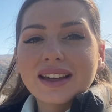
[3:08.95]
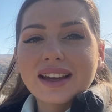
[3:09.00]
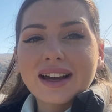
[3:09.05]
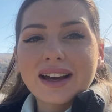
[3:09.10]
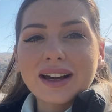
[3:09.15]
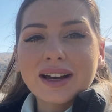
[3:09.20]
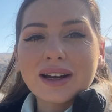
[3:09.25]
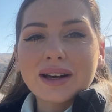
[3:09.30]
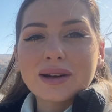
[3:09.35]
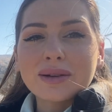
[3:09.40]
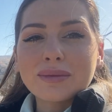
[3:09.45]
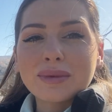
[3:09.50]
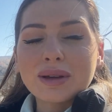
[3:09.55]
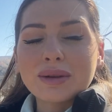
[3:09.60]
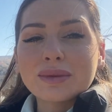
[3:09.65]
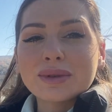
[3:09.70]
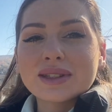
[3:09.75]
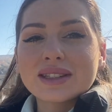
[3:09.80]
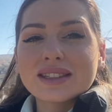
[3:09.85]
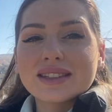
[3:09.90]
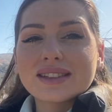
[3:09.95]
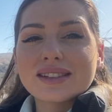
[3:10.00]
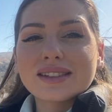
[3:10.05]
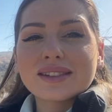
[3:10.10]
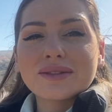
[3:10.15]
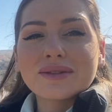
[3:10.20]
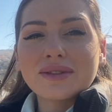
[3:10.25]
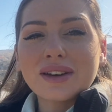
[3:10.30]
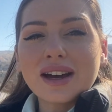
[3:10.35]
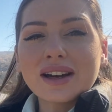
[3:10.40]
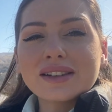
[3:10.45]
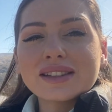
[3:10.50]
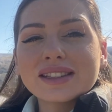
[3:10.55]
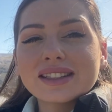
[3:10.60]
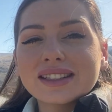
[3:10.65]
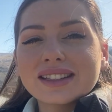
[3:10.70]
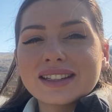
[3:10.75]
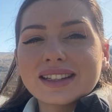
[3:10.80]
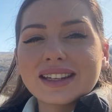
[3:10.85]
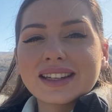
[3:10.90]
It was
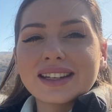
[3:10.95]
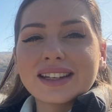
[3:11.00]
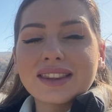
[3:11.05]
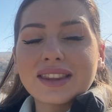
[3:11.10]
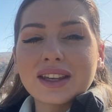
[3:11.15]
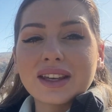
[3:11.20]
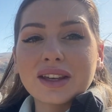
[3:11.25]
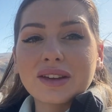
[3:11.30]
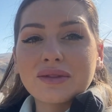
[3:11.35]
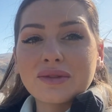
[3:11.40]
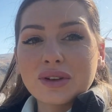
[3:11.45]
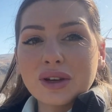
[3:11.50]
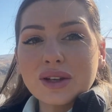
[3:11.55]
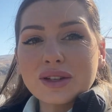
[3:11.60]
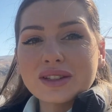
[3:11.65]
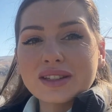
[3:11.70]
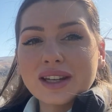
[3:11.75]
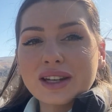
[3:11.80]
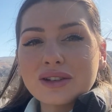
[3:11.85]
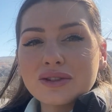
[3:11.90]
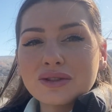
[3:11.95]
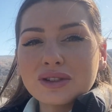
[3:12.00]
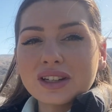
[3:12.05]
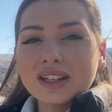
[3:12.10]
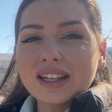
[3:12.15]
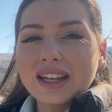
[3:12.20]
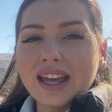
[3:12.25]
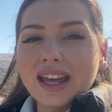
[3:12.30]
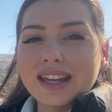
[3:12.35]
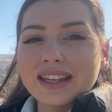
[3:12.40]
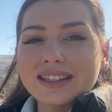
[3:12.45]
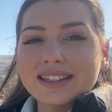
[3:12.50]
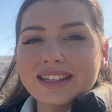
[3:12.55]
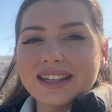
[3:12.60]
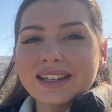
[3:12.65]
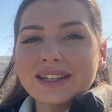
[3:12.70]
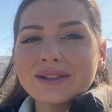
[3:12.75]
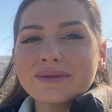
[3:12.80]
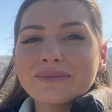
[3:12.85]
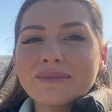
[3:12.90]
founded in the 1st century
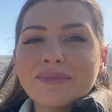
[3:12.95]
AD.